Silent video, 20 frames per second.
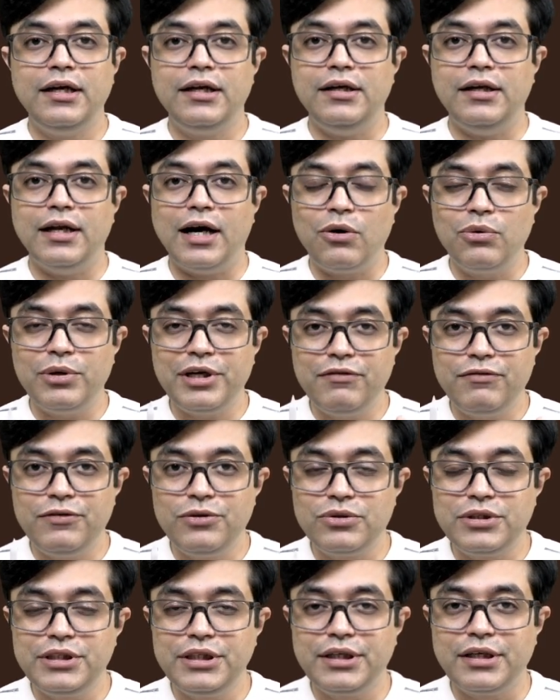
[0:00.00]
Now, if
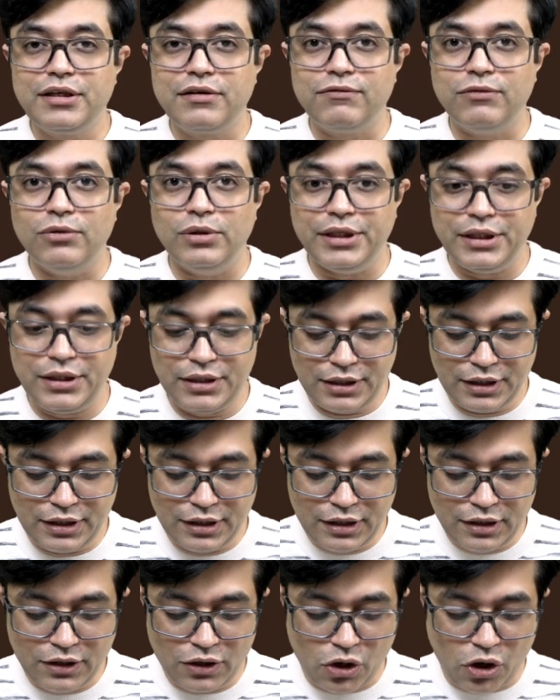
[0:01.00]
you see carefully,
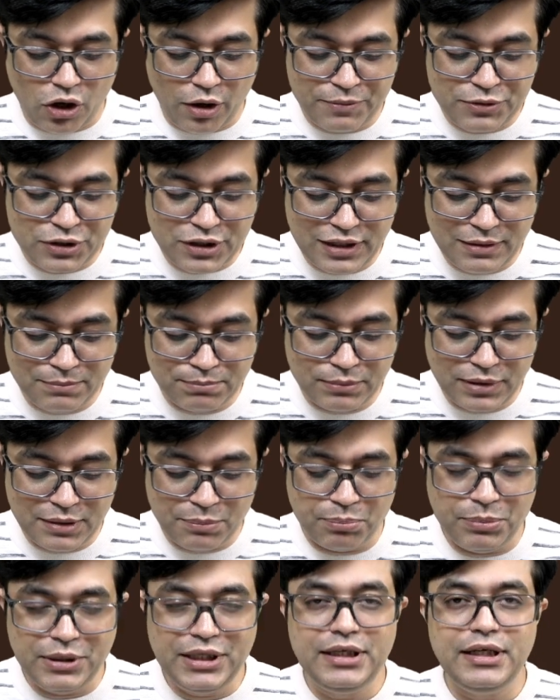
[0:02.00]
option number
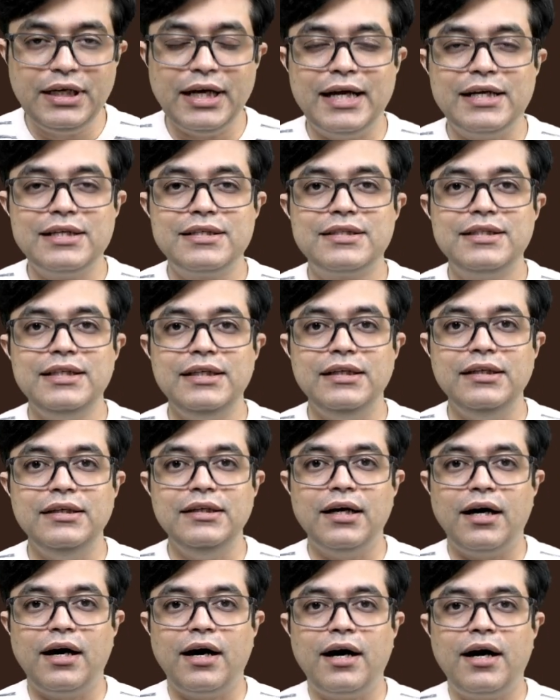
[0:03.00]
B and
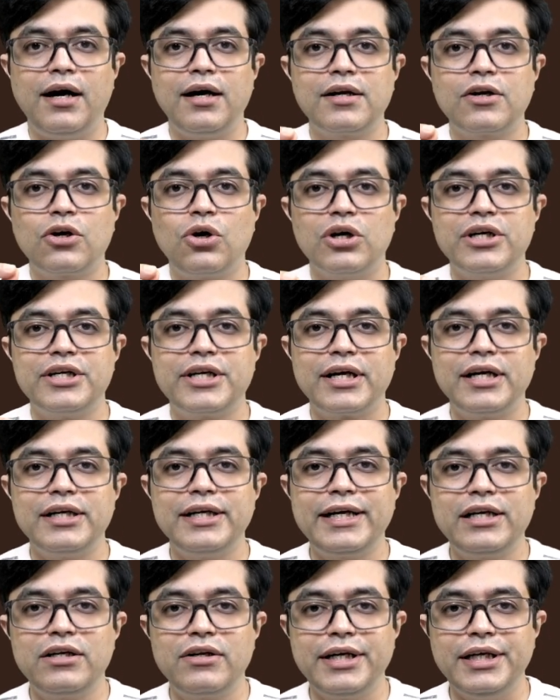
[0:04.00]
C are
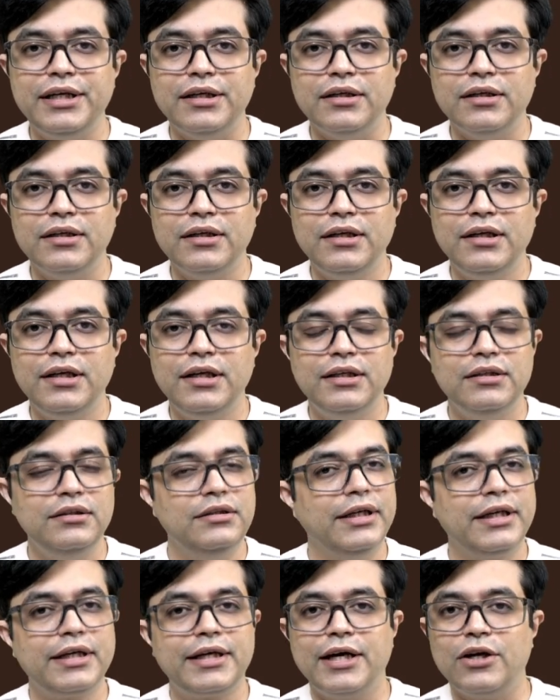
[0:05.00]
contradictory.
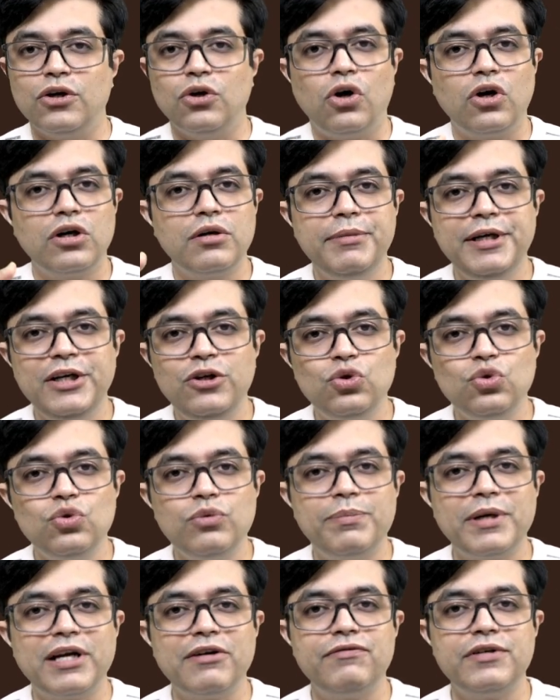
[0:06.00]
There cannot be two
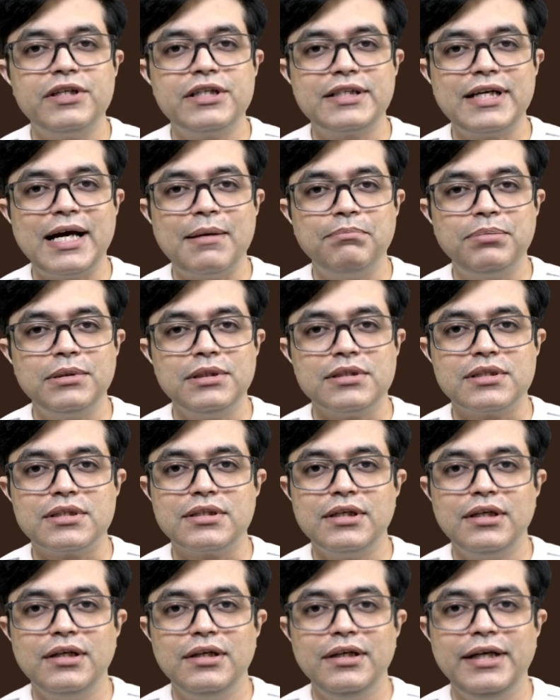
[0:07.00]
preferred
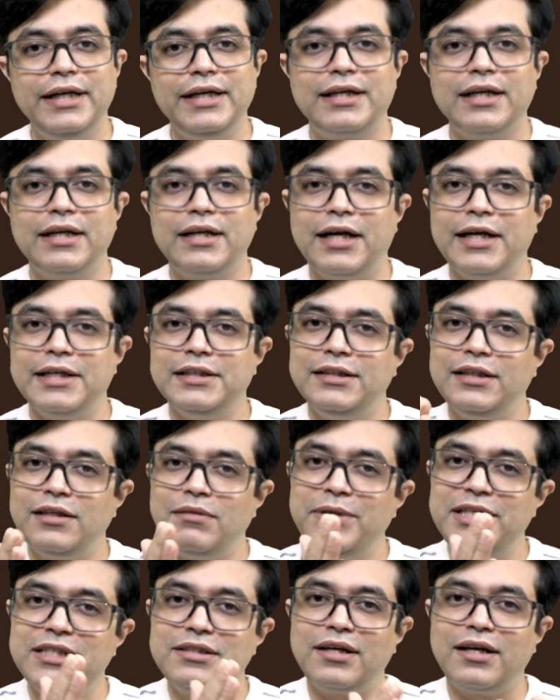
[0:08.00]
samples. It can either
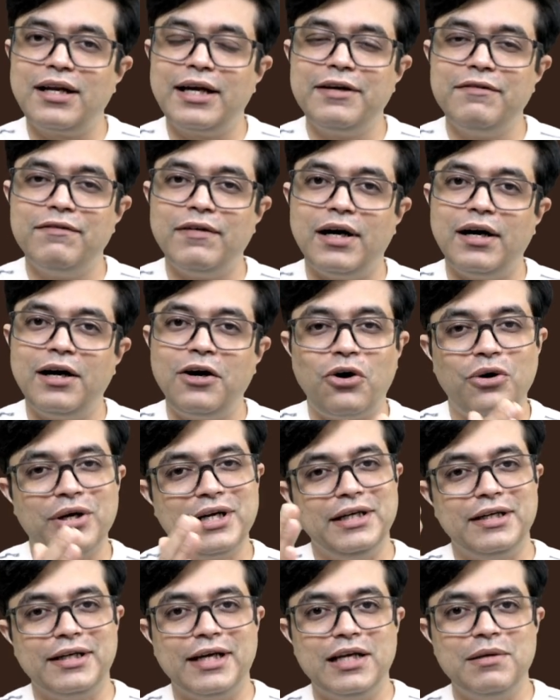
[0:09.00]
be saliva or
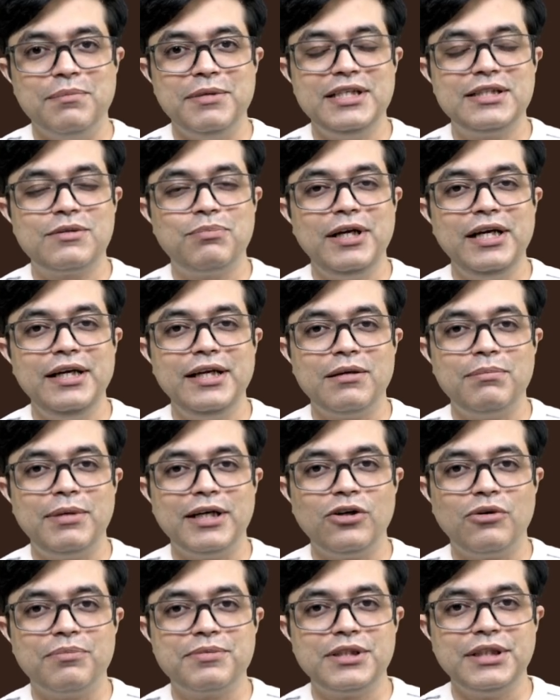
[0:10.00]
it can be splenic
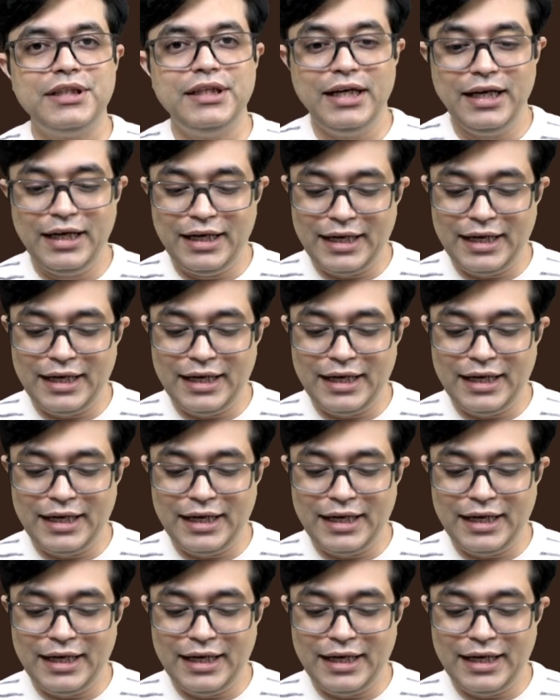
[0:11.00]
biopsy,